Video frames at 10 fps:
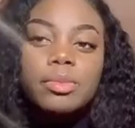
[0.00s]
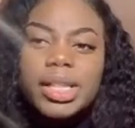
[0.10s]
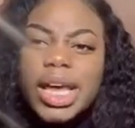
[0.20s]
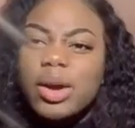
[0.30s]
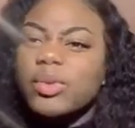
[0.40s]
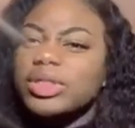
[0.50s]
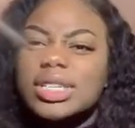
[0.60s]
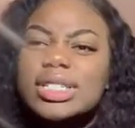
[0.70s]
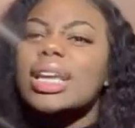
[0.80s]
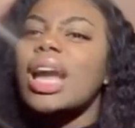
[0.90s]
be like,
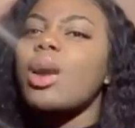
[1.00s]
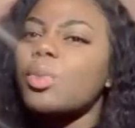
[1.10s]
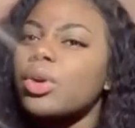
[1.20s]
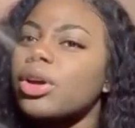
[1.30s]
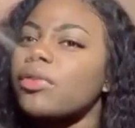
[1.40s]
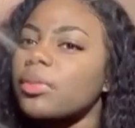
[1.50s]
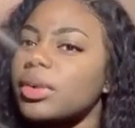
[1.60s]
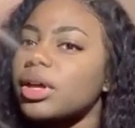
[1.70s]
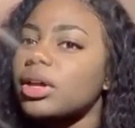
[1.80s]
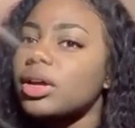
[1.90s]
this sound real
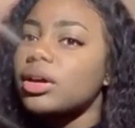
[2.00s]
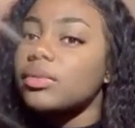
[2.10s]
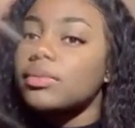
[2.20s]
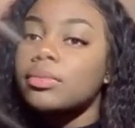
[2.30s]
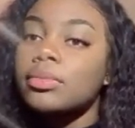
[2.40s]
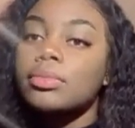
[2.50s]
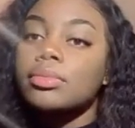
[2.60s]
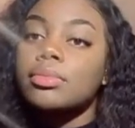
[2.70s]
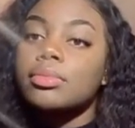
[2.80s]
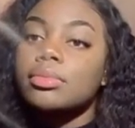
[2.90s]
familiar.
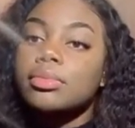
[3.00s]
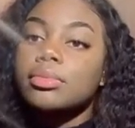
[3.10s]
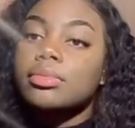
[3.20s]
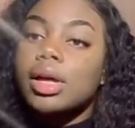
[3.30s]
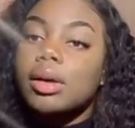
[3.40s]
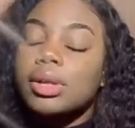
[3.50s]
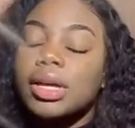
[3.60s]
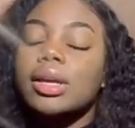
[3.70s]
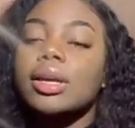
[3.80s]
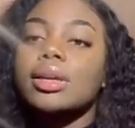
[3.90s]
I'd be
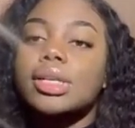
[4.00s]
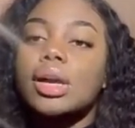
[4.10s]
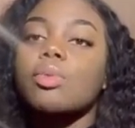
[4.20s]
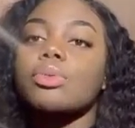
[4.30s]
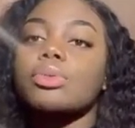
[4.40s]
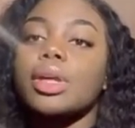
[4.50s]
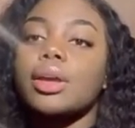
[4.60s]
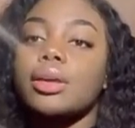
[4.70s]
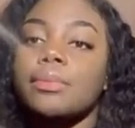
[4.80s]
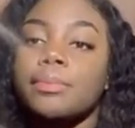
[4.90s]
like, yeah, because I wrote
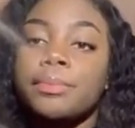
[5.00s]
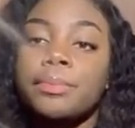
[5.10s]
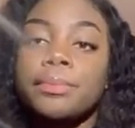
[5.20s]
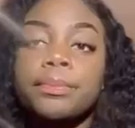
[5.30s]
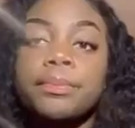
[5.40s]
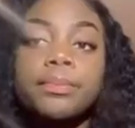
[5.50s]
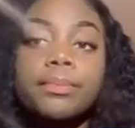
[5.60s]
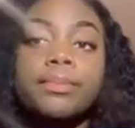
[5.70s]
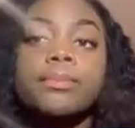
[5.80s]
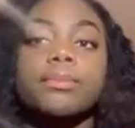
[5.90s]
that.
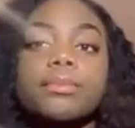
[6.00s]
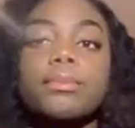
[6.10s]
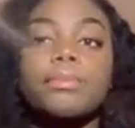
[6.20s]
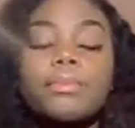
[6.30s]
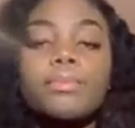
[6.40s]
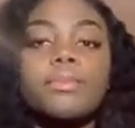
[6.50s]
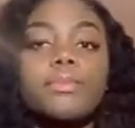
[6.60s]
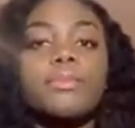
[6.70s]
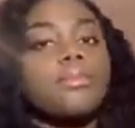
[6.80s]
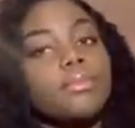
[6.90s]
Let
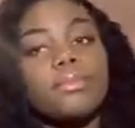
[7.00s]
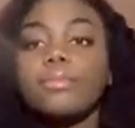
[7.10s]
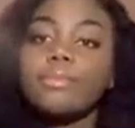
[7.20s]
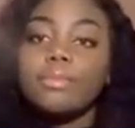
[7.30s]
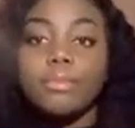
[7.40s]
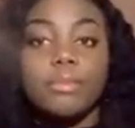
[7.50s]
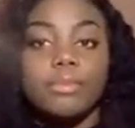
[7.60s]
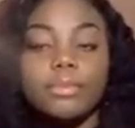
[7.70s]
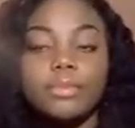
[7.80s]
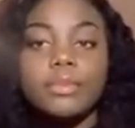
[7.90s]

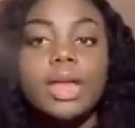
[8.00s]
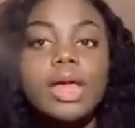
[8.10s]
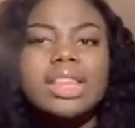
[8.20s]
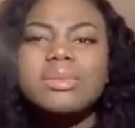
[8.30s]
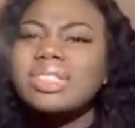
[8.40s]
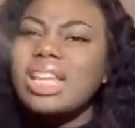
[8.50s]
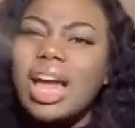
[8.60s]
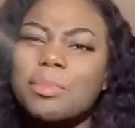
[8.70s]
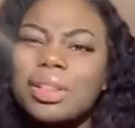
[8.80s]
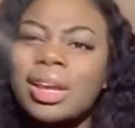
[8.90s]
me
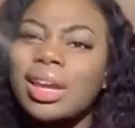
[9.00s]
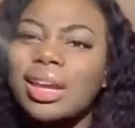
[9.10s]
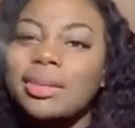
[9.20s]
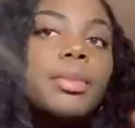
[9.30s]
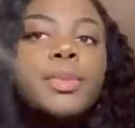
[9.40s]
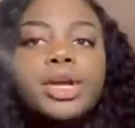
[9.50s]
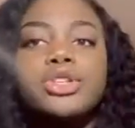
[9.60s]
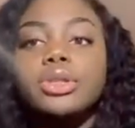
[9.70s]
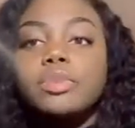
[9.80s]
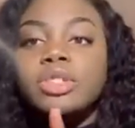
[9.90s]
stop playing. But
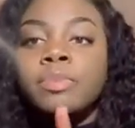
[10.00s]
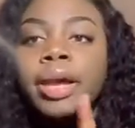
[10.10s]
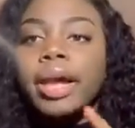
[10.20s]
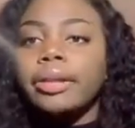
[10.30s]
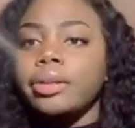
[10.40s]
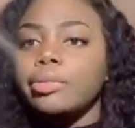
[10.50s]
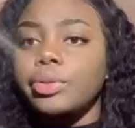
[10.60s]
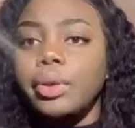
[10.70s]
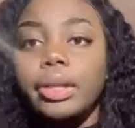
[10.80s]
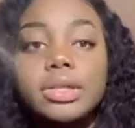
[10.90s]
plagiarism is bad. Don't
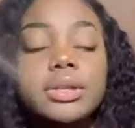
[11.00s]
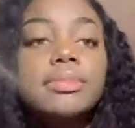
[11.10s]
do it.